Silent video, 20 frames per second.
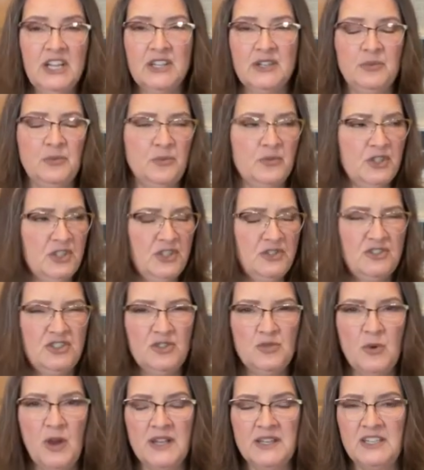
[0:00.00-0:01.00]
You, you
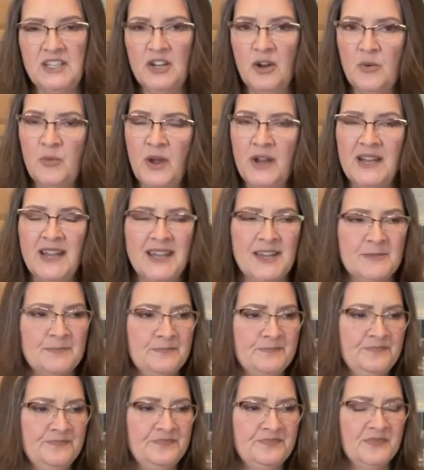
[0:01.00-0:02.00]
do want, you don't want,
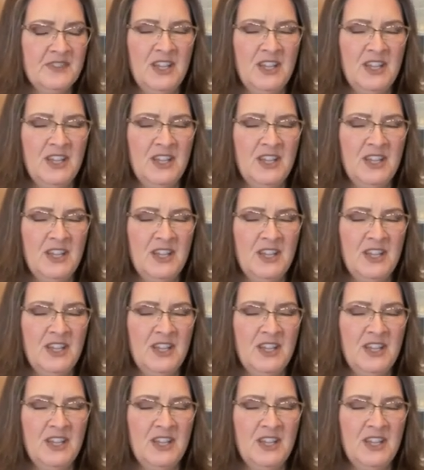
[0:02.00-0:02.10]
um,